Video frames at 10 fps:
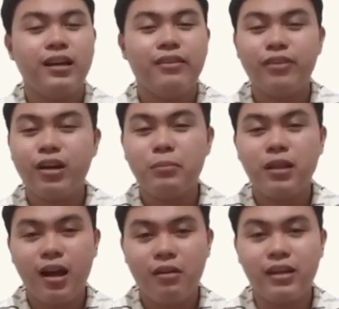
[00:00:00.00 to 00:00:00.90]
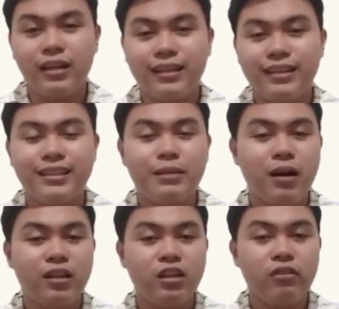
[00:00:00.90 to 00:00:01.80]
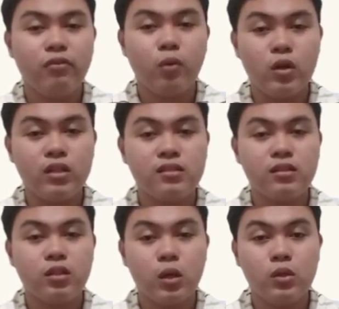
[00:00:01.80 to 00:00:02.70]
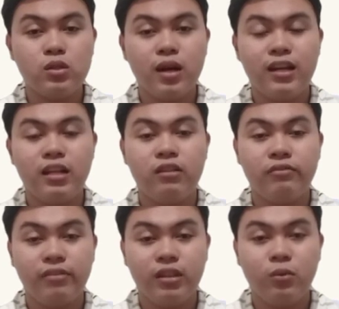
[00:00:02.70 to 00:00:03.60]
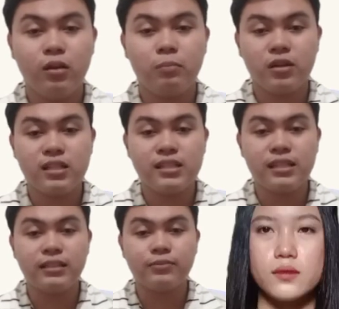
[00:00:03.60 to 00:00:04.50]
Vocabulary, the body of words known to an individual person.